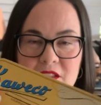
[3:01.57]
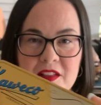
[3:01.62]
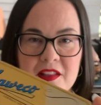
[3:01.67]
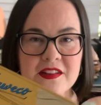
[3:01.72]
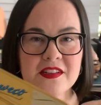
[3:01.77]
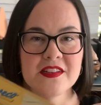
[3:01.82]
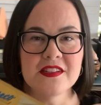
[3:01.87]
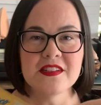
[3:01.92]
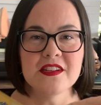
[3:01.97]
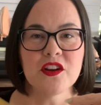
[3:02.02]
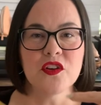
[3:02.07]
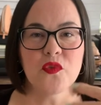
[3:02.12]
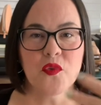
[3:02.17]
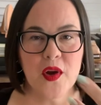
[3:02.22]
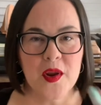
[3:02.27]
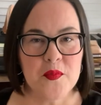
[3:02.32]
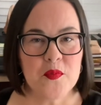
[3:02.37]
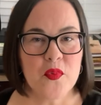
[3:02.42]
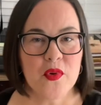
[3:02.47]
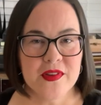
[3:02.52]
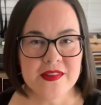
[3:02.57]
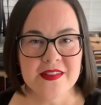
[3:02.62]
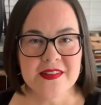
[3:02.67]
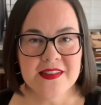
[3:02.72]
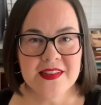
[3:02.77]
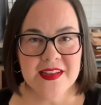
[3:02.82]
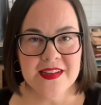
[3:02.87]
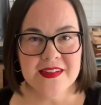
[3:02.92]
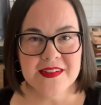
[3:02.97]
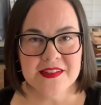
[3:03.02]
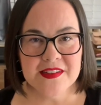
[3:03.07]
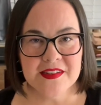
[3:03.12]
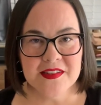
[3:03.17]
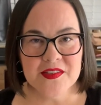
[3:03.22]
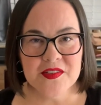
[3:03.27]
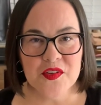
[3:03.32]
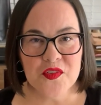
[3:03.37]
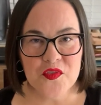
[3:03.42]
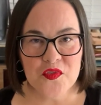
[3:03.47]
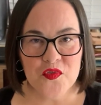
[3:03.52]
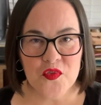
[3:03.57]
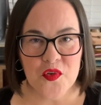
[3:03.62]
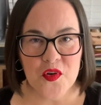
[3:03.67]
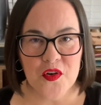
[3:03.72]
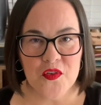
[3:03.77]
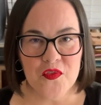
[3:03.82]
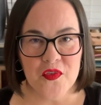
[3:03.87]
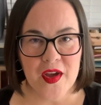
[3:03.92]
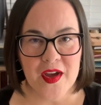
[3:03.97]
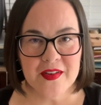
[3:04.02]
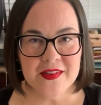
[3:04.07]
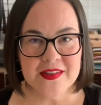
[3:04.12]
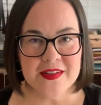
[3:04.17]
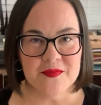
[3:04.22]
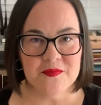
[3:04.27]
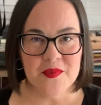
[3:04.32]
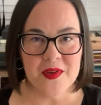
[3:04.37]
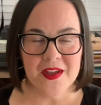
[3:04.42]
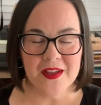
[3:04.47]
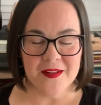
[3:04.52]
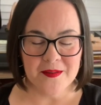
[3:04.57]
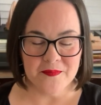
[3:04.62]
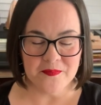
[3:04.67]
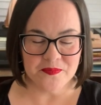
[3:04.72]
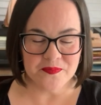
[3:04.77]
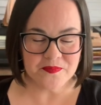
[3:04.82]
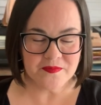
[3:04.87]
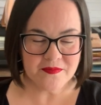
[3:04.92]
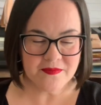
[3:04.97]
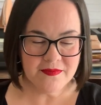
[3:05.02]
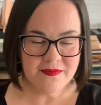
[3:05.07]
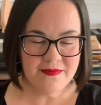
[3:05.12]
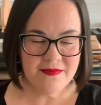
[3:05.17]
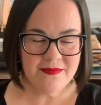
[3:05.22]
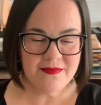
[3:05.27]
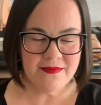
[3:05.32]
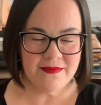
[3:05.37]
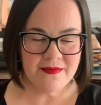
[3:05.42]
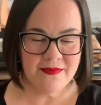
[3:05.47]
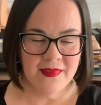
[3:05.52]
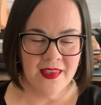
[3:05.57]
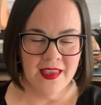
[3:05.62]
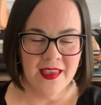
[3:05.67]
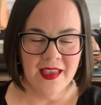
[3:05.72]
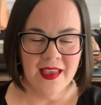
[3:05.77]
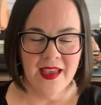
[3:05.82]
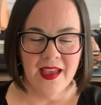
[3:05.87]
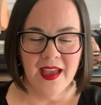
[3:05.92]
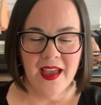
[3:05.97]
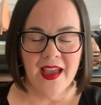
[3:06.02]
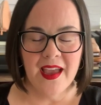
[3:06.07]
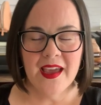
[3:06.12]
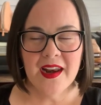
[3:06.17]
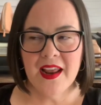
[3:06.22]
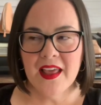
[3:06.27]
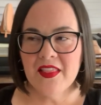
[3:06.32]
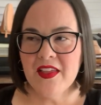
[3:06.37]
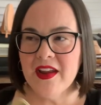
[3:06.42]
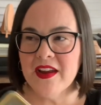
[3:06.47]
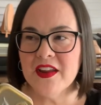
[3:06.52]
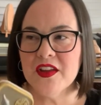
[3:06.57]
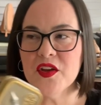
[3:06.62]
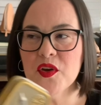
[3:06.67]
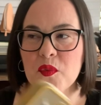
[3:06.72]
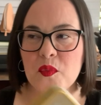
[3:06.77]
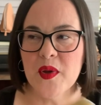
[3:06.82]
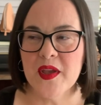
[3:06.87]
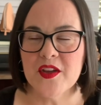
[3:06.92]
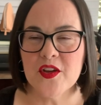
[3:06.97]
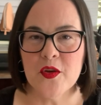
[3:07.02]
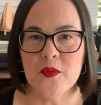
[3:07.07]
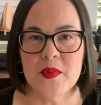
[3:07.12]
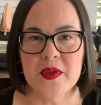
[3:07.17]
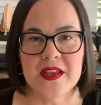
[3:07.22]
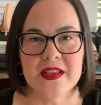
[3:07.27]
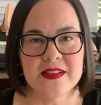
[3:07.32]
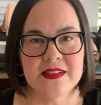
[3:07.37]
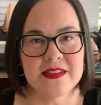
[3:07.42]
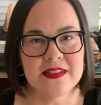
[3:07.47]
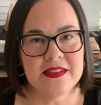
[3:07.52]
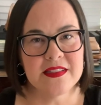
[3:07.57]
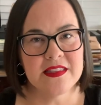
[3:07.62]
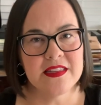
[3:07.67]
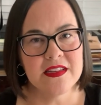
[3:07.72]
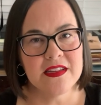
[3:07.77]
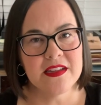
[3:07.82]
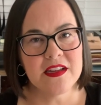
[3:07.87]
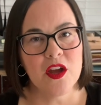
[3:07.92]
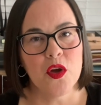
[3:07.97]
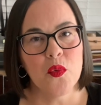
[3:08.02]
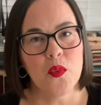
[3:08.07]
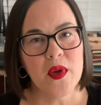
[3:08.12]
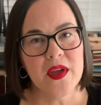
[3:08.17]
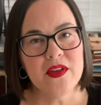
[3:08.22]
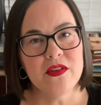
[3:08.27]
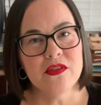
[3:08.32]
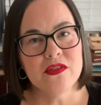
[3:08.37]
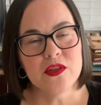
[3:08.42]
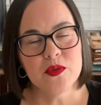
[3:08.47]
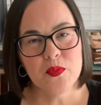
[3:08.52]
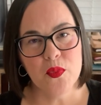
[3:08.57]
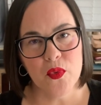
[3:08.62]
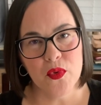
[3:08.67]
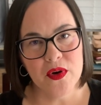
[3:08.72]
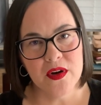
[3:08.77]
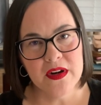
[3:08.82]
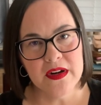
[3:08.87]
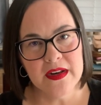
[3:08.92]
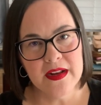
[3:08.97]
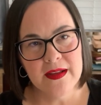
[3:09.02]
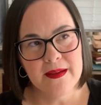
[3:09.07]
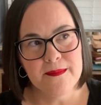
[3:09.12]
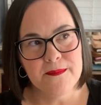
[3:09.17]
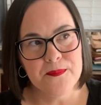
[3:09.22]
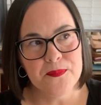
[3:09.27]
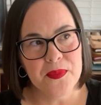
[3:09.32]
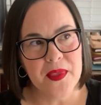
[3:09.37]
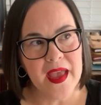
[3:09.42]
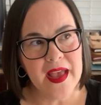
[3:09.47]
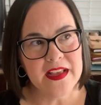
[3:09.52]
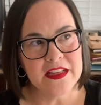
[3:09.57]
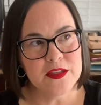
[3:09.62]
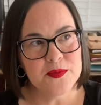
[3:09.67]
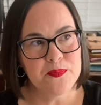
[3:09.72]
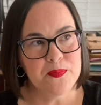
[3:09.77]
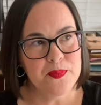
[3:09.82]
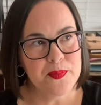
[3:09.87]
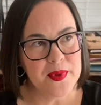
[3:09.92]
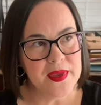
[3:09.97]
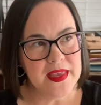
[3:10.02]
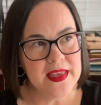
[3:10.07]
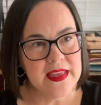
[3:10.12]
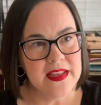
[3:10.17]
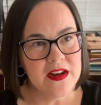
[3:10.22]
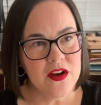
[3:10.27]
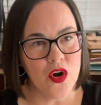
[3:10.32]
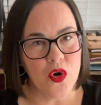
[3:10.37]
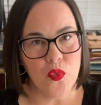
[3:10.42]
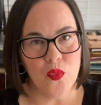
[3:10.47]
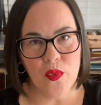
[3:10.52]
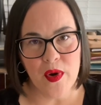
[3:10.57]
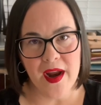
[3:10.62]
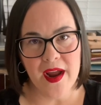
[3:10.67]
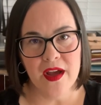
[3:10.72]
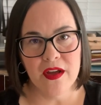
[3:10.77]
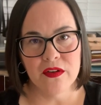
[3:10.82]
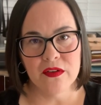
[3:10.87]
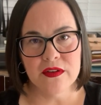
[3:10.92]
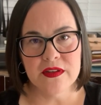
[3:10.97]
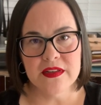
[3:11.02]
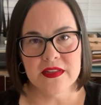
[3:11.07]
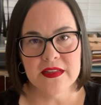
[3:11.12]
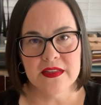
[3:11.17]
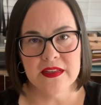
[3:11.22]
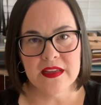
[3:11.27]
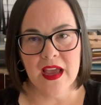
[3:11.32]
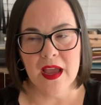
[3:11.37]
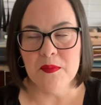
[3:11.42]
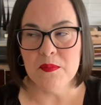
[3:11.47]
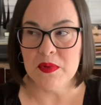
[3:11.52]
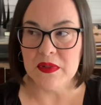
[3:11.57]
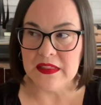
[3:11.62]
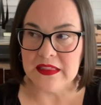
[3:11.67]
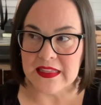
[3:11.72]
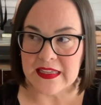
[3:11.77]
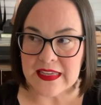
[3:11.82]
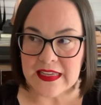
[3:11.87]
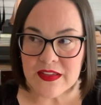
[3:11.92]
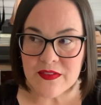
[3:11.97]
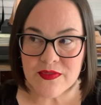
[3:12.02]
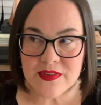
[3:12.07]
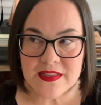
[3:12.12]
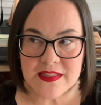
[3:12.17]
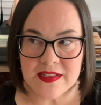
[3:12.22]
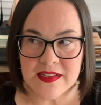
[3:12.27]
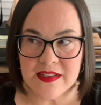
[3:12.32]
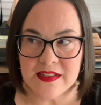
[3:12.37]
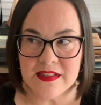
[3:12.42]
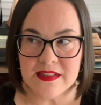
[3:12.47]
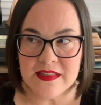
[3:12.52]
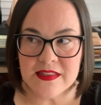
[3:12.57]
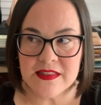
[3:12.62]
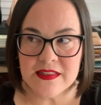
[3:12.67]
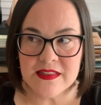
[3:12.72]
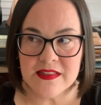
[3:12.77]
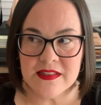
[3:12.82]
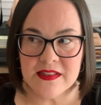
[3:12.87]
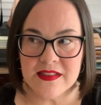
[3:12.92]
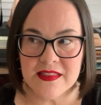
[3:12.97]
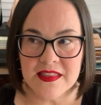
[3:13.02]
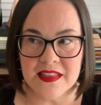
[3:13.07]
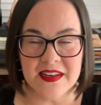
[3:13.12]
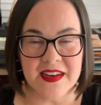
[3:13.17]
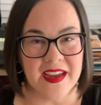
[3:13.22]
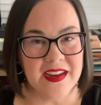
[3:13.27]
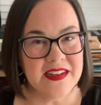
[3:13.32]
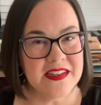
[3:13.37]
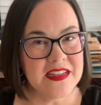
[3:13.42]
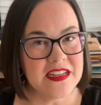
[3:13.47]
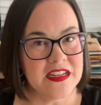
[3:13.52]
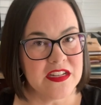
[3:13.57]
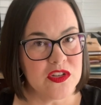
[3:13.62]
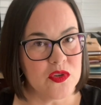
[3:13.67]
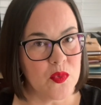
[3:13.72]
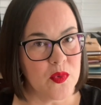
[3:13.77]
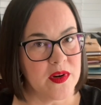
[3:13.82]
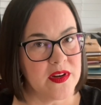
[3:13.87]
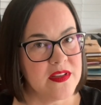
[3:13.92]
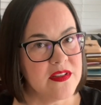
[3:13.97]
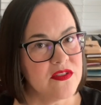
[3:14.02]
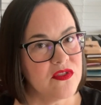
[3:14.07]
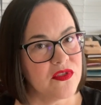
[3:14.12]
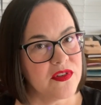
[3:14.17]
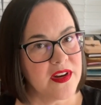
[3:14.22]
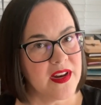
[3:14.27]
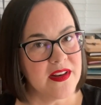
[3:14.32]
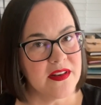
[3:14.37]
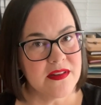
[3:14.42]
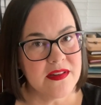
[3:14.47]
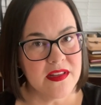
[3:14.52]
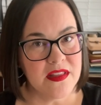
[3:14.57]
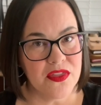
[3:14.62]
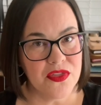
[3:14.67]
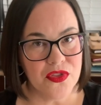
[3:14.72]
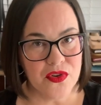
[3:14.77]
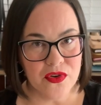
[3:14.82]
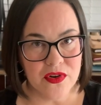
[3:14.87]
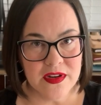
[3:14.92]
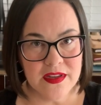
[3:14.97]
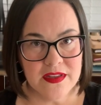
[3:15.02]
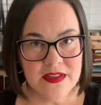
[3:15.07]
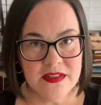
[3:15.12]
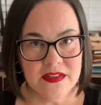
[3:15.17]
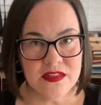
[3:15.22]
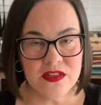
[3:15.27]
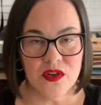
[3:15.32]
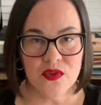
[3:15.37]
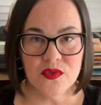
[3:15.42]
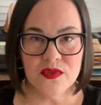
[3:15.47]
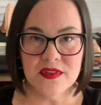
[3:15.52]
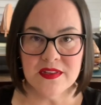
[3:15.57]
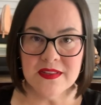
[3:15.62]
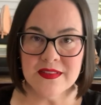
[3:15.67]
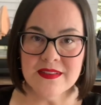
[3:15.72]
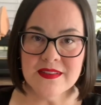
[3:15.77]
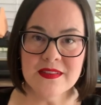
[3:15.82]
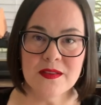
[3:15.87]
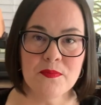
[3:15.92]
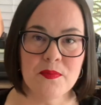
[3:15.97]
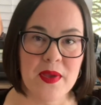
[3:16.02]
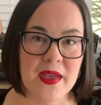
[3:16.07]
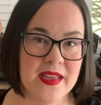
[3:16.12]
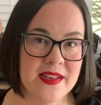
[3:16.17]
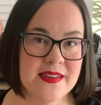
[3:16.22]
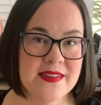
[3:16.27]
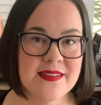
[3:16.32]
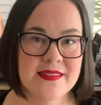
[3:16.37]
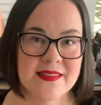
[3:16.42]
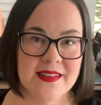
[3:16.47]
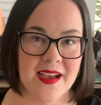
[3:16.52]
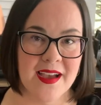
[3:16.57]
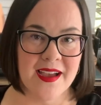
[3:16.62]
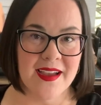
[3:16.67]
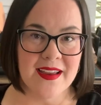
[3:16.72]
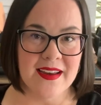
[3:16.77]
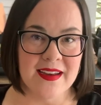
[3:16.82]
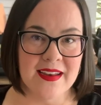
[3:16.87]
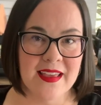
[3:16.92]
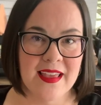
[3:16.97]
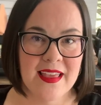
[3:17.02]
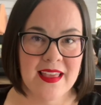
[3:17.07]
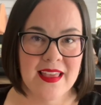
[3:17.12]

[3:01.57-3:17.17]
just a great presentation for a fountain pen. And I like Kaweco because the Kaweco Sport has been around, I believe, since the 1920s or 1930s. So this is a pen design